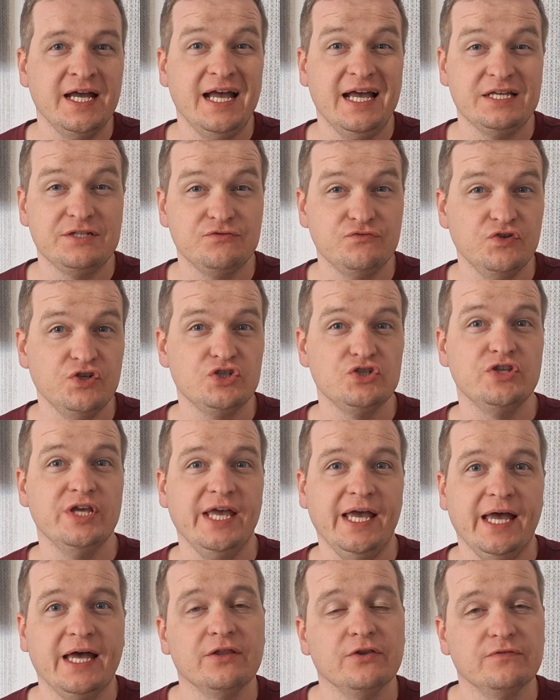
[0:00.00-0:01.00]
has reached
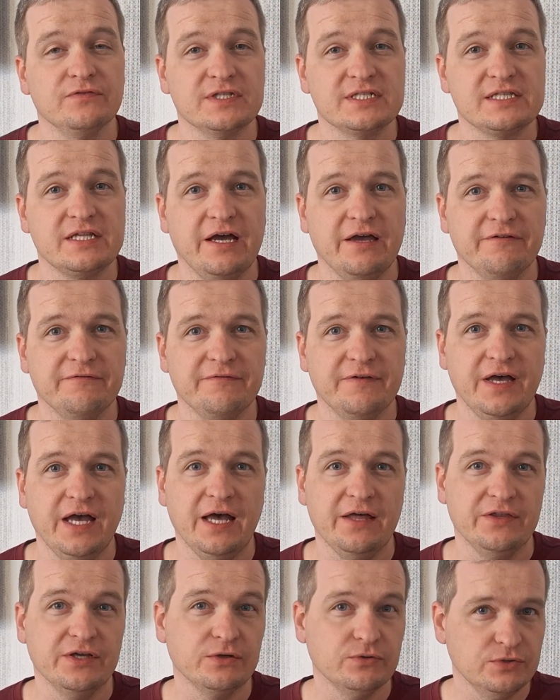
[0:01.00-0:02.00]
the end of its life.
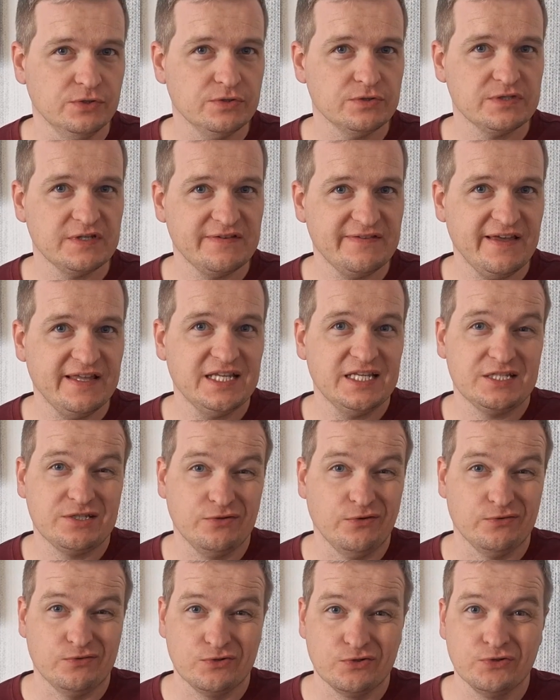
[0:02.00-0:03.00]
The good news is that it's
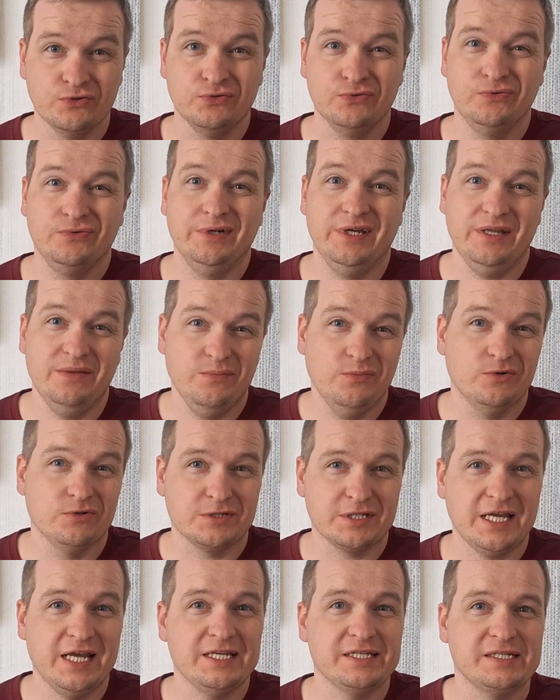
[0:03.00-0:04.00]
not true in
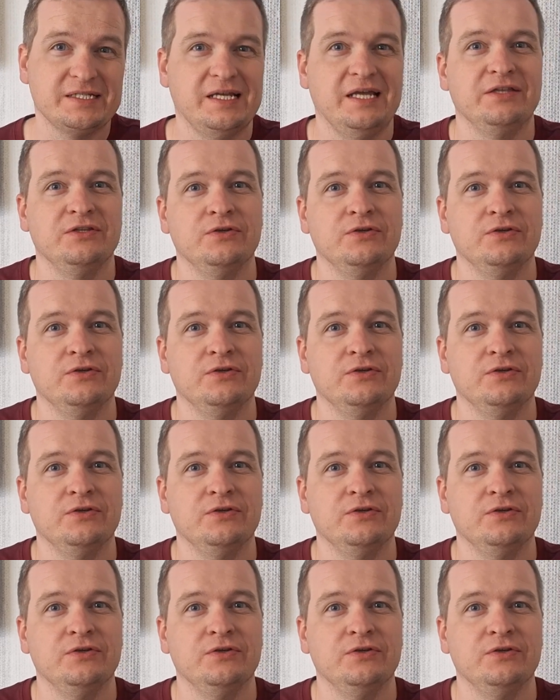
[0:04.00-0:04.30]
most cases, and